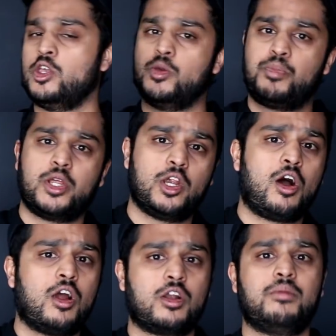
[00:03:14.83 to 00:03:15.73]
you put your
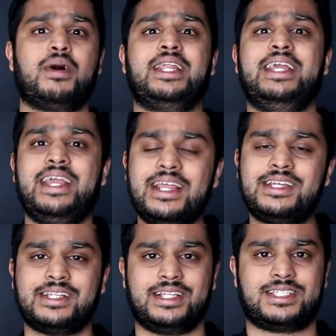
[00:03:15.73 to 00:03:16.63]
hard-earned money
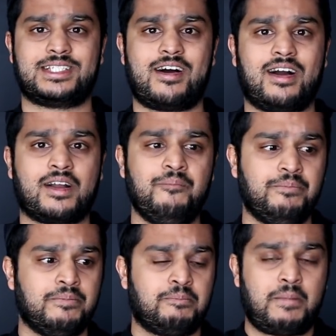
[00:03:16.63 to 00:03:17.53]
into the stock
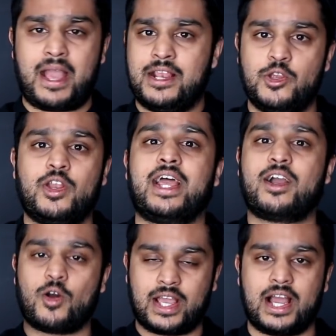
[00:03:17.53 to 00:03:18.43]
and you're
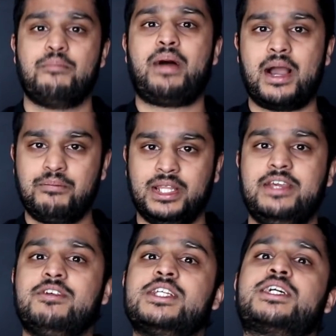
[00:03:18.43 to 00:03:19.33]
like, okay, I'm, I
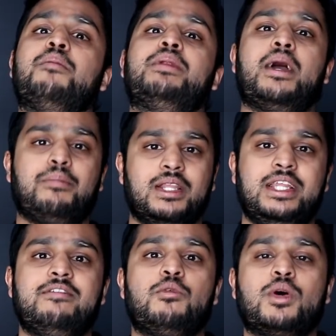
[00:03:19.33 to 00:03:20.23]
believe in this company, I
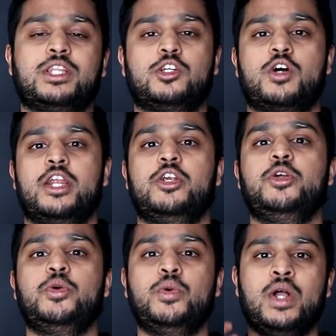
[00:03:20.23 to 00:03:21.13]
believe in what they're trying to
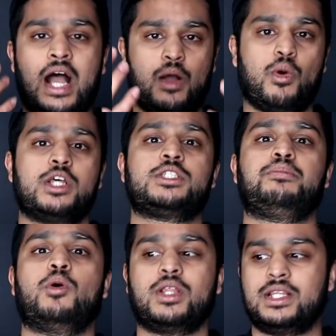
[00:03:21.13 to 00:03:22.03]
do, I want to
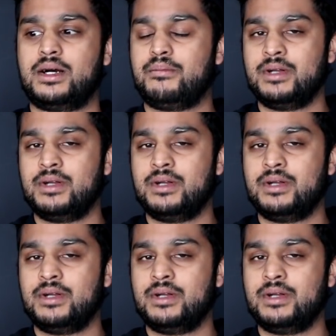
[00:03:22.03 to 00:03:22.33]
support them.